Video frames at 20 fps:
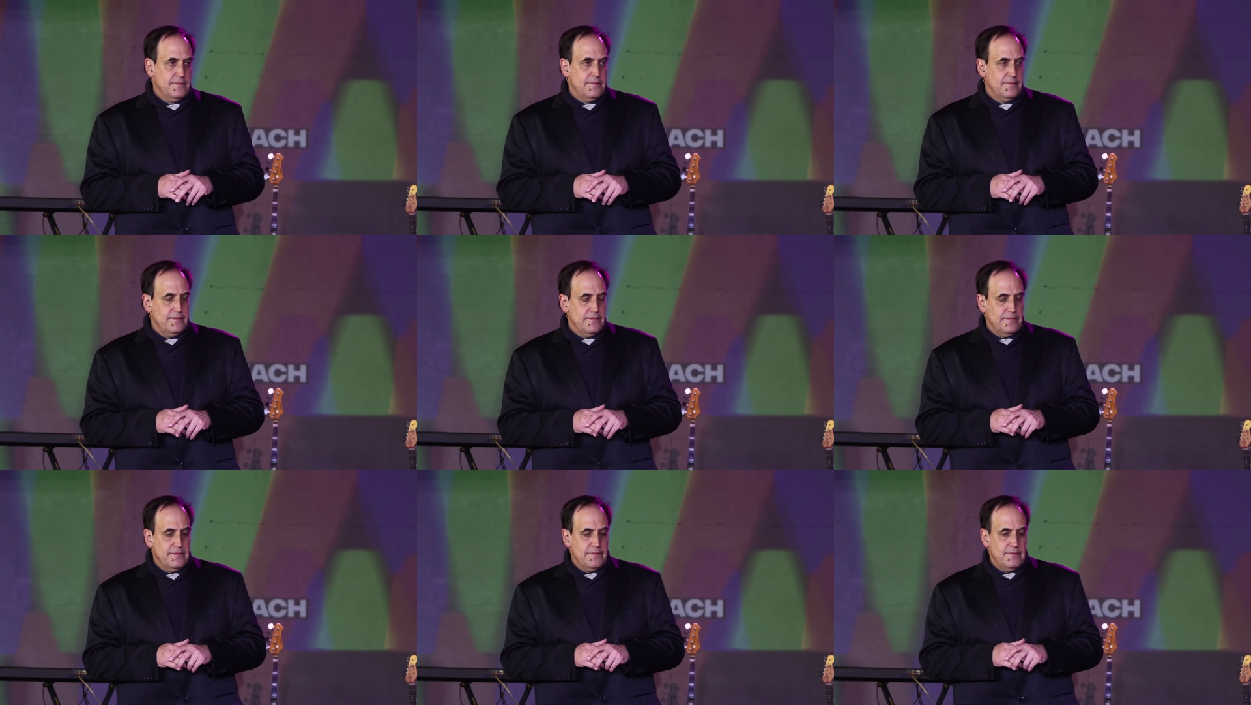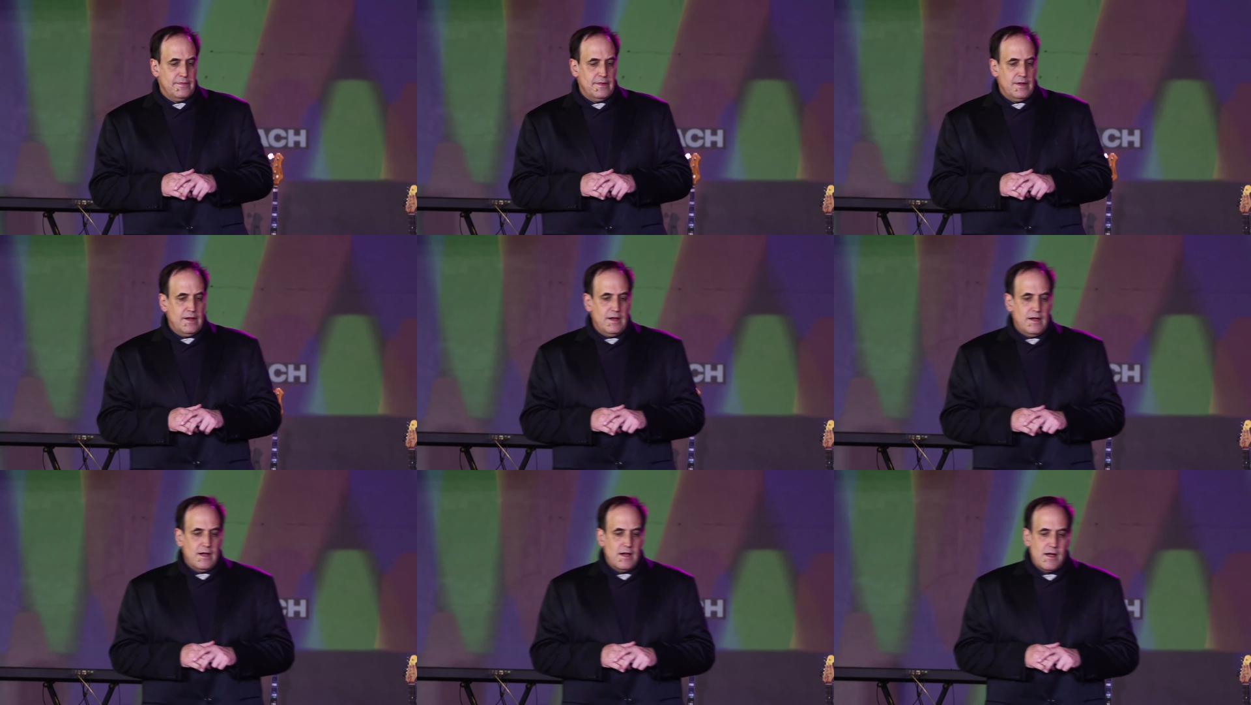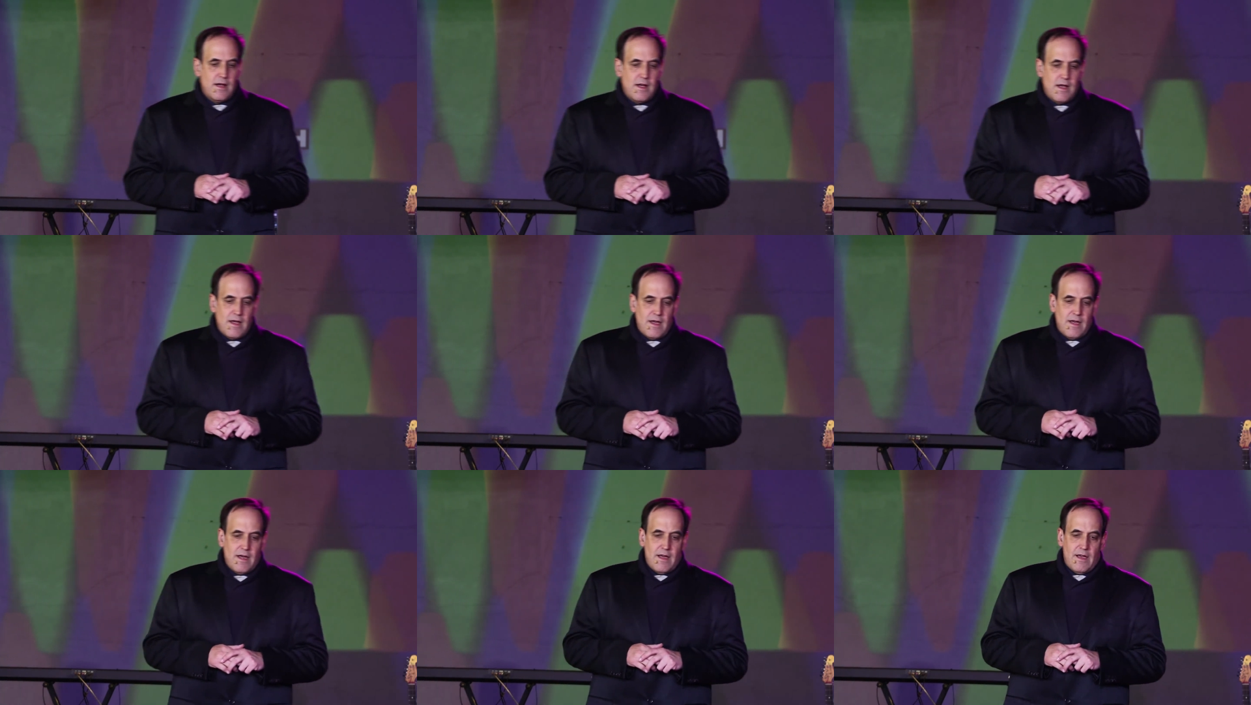
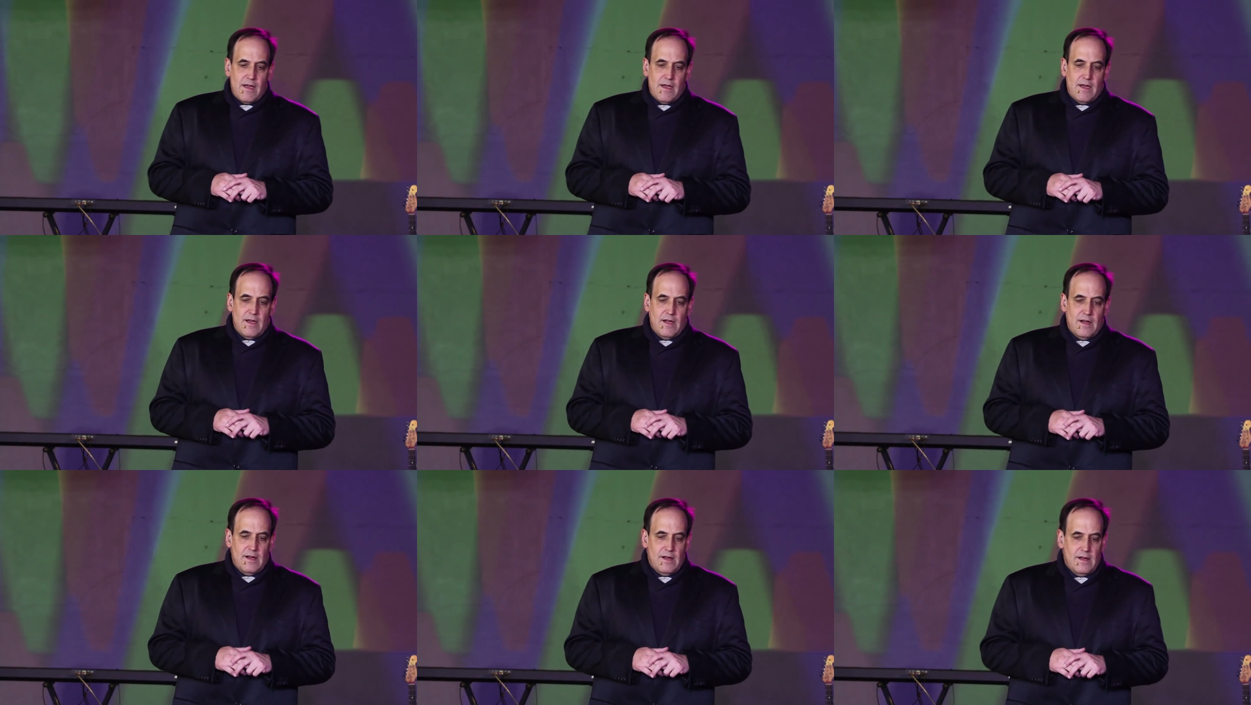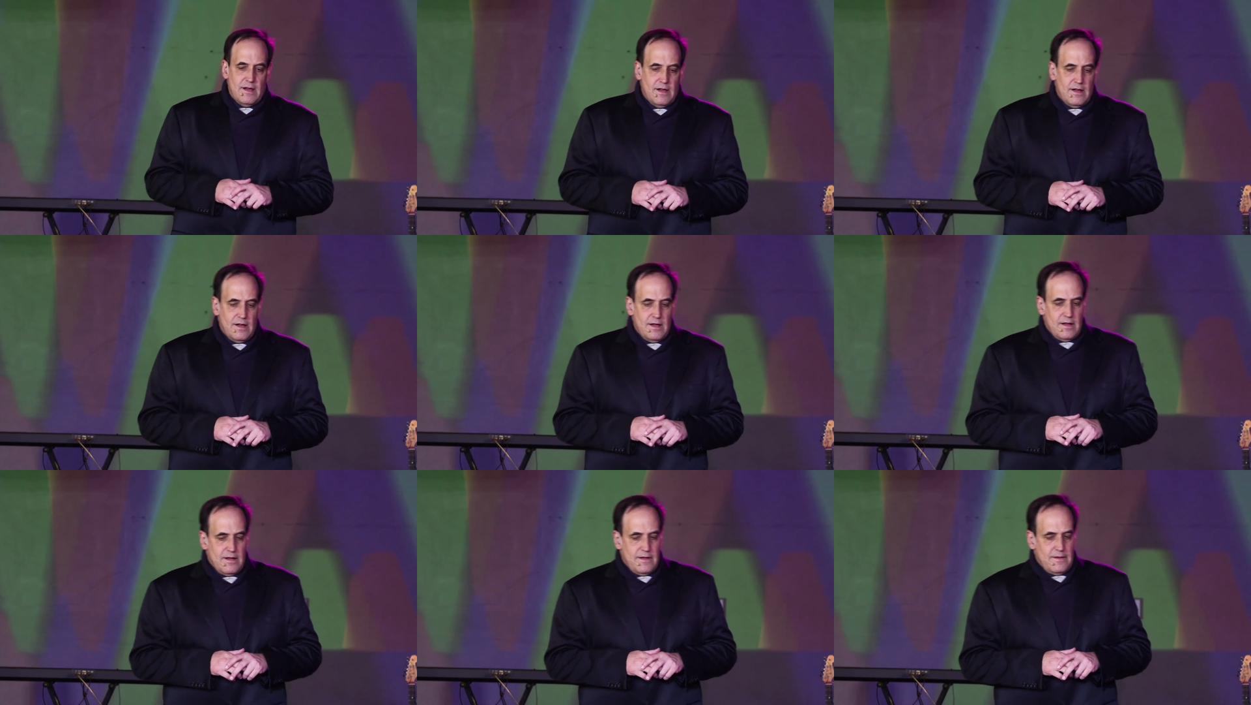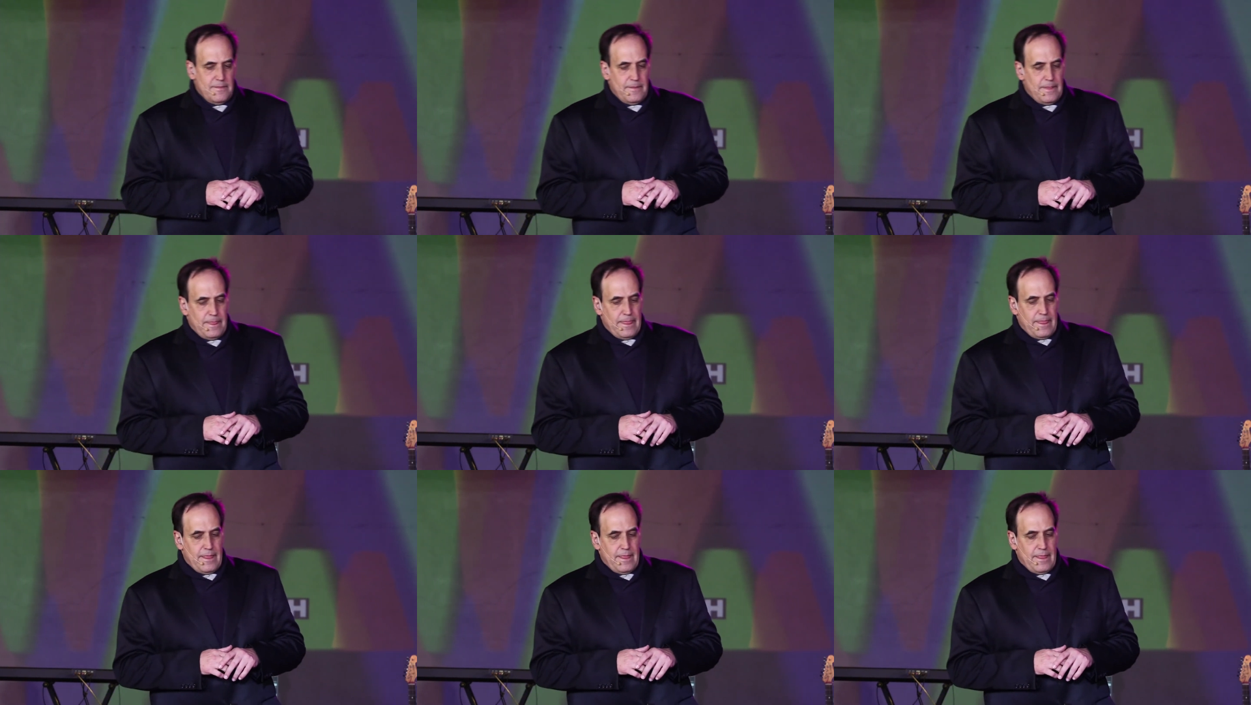No one is speaking in this clip.